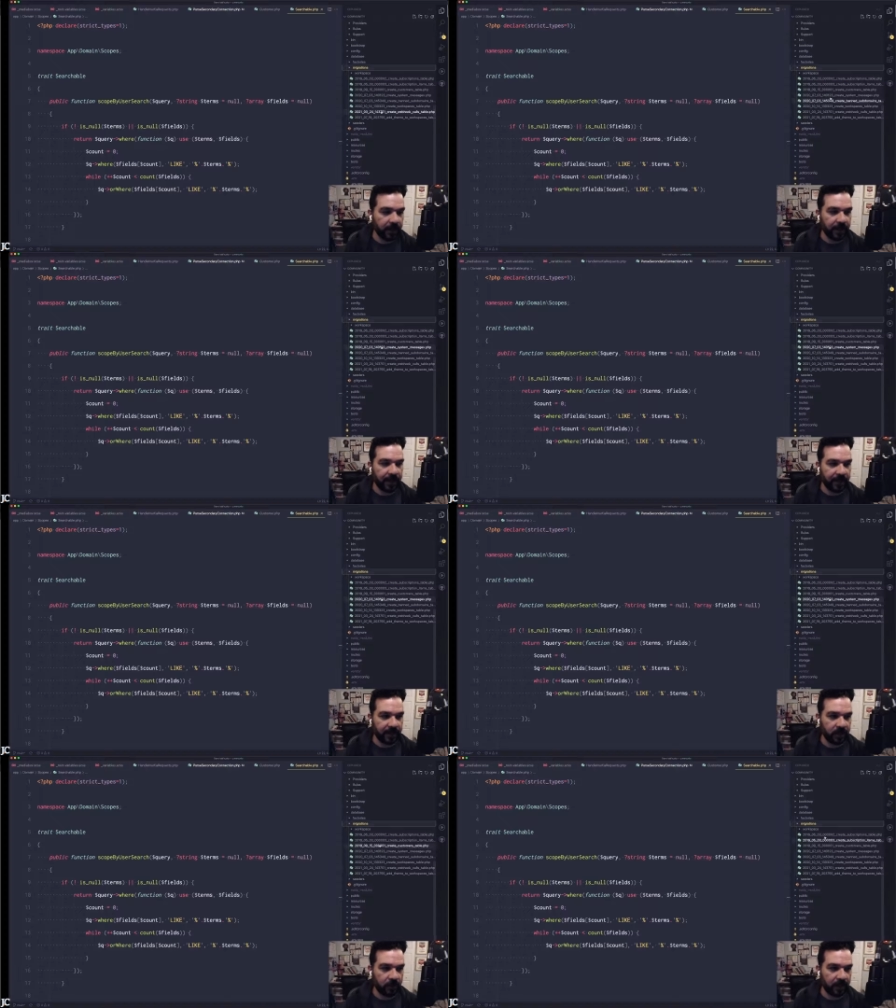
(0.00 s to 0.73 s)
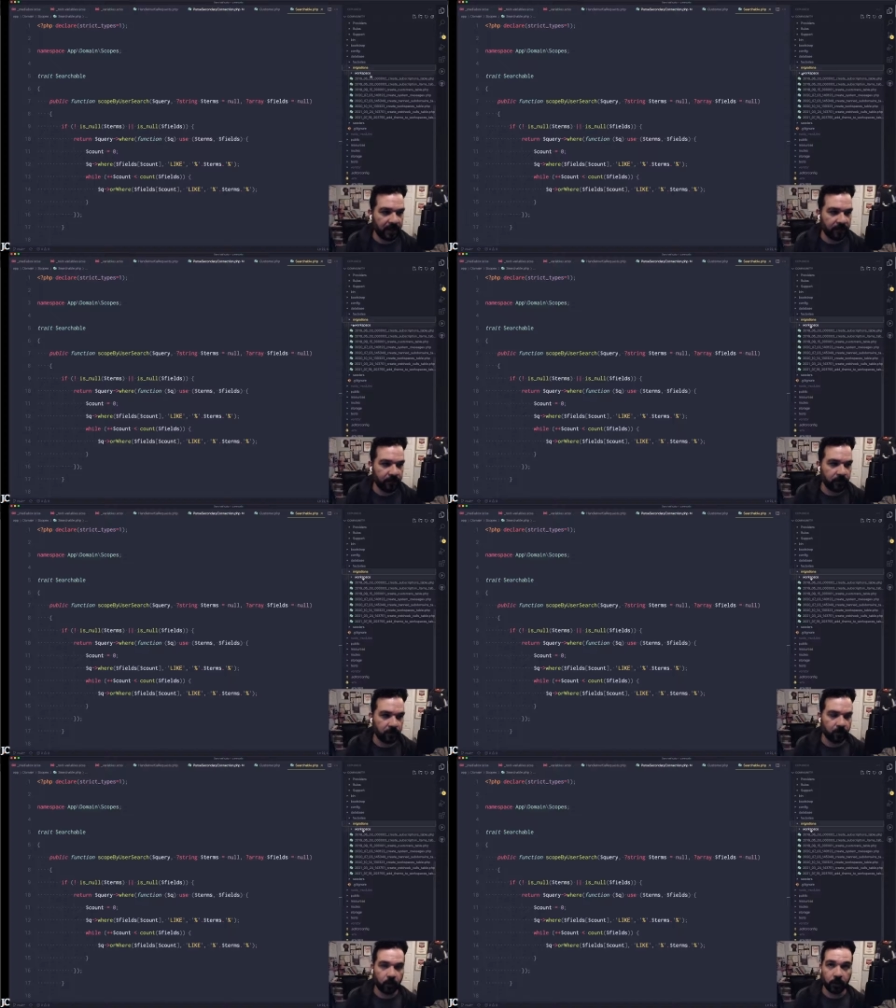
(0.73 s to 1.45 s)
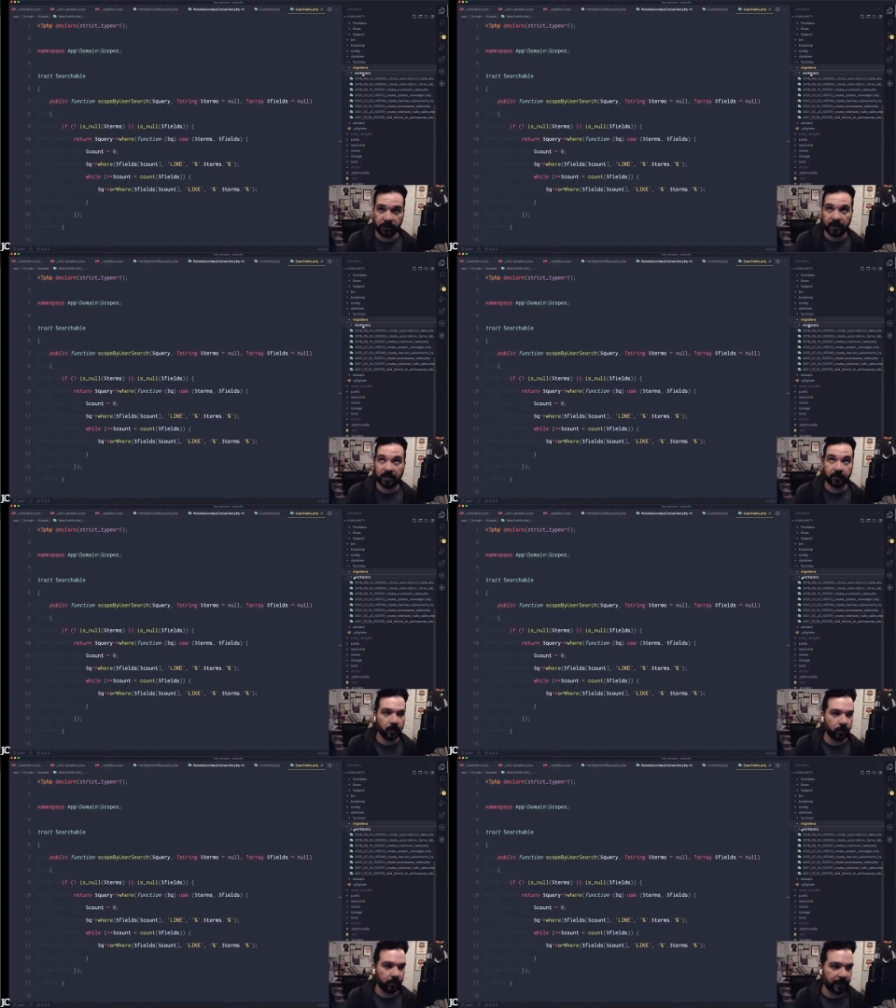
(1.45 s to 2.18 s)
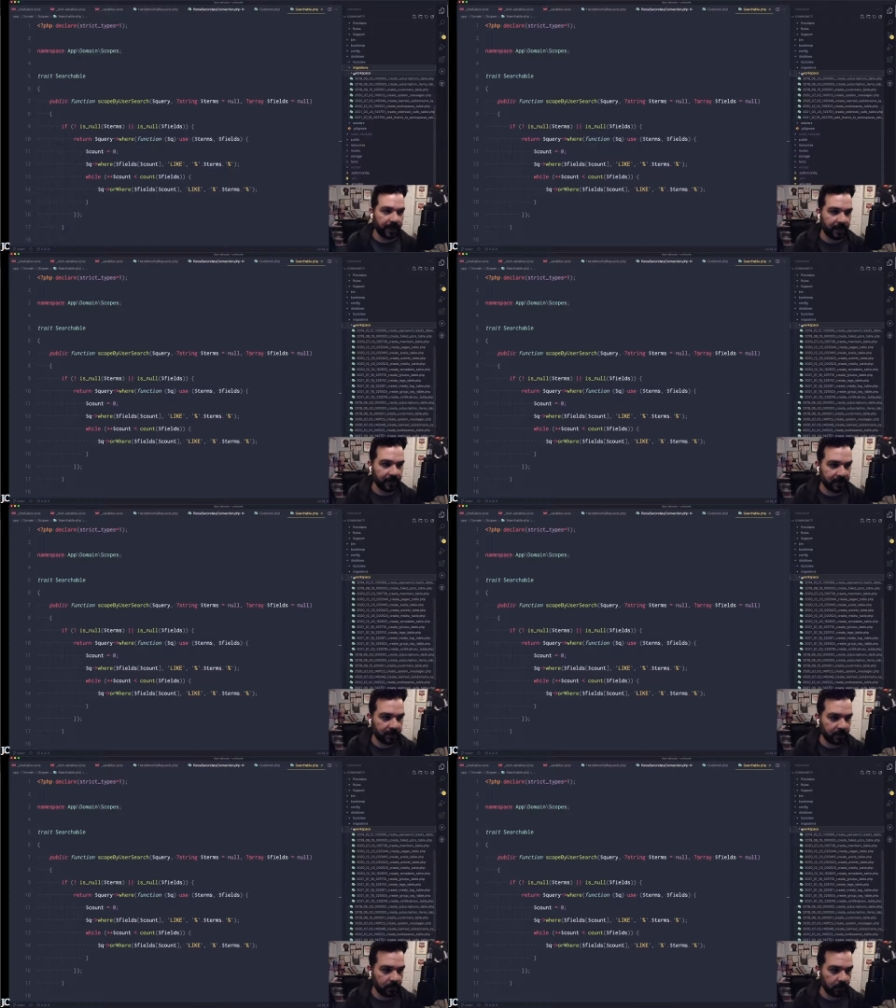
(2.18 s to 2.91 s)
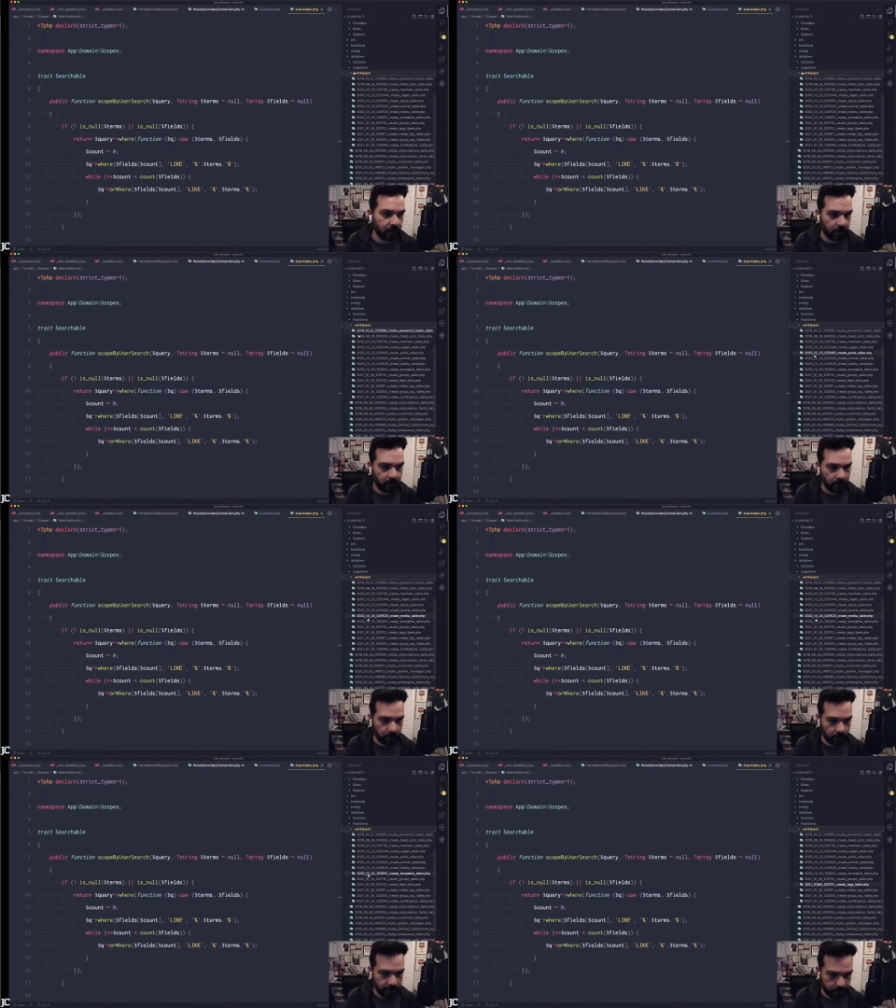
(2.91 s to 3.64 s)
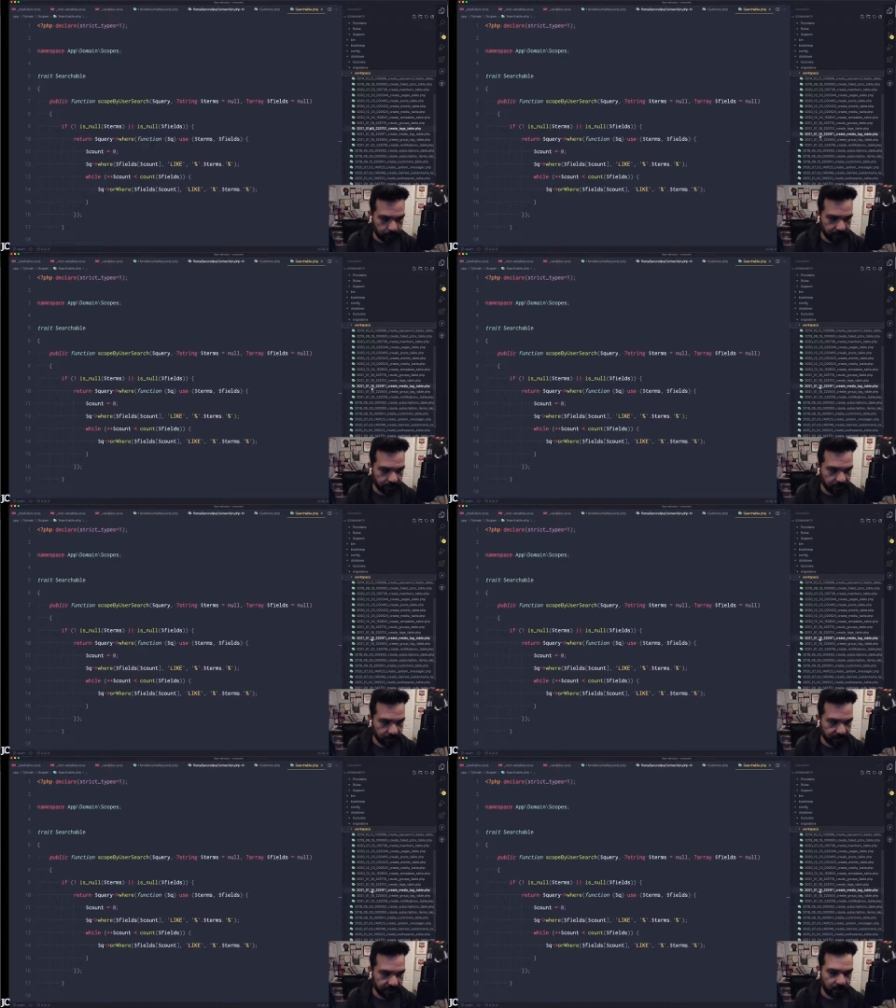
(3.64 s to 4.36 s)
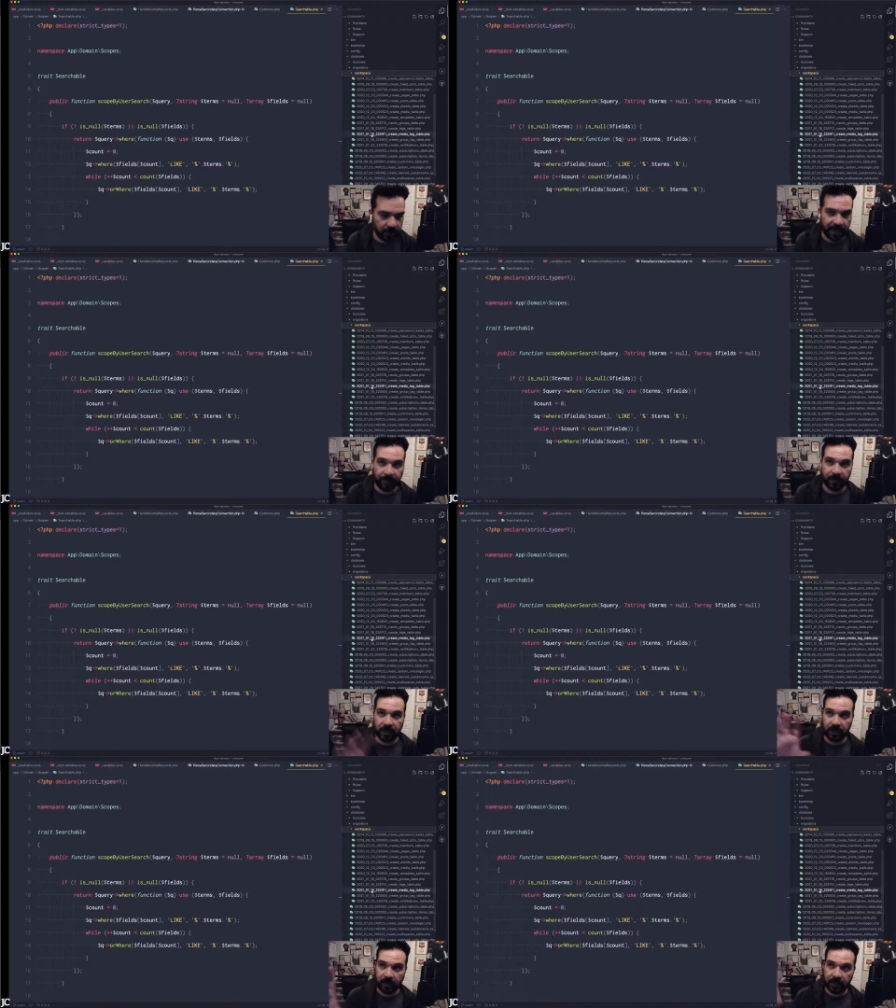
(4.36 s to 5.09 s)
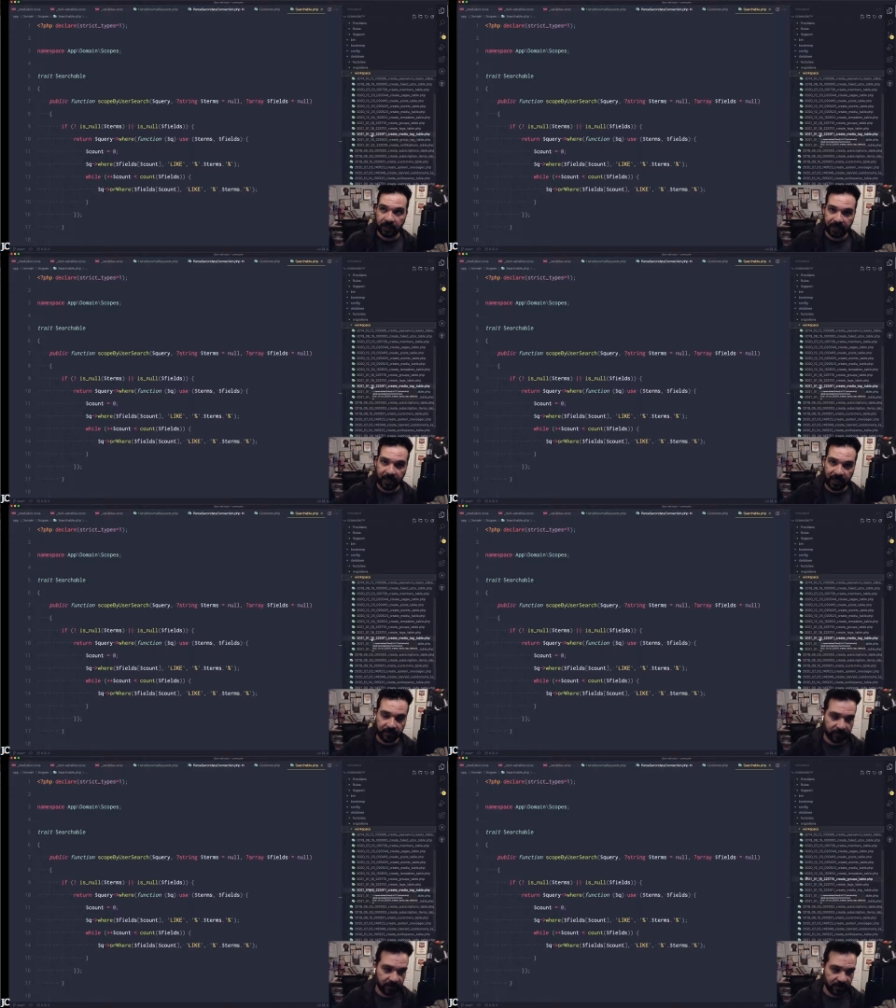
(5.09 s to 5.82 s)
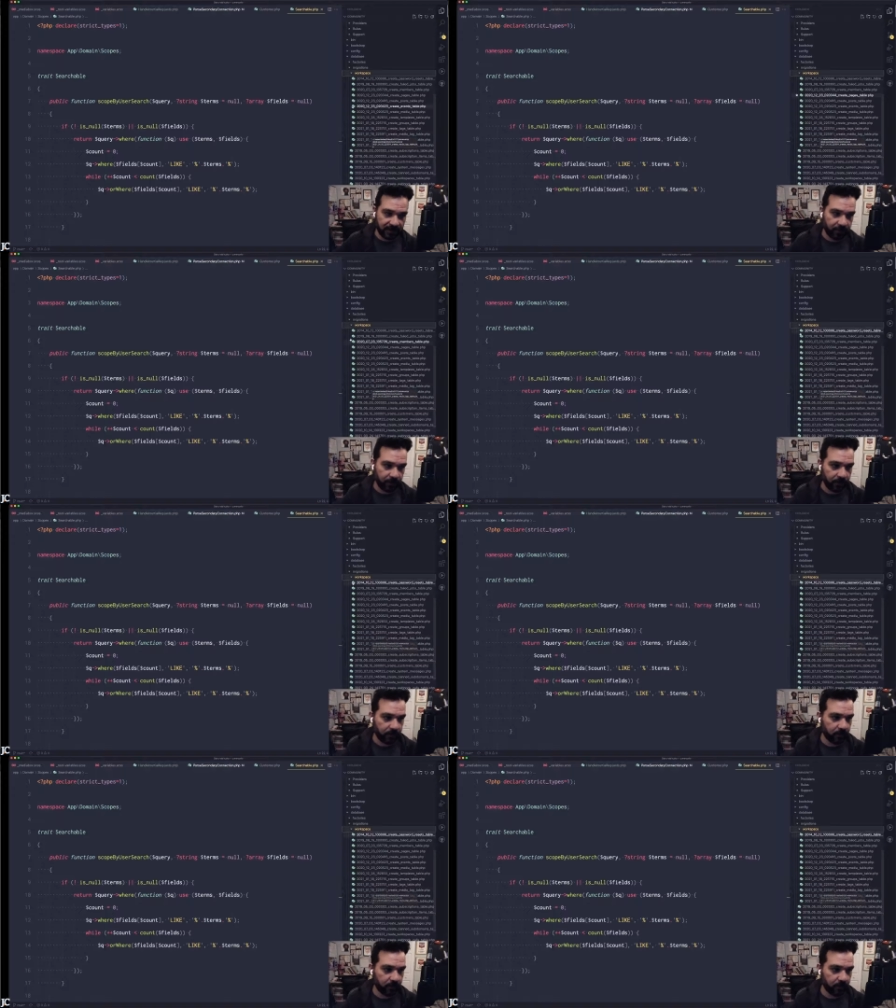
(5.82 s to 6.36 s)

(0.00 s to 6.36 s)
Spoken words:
And then you have your workspace folder that has all the other migrations that happen inside of the separate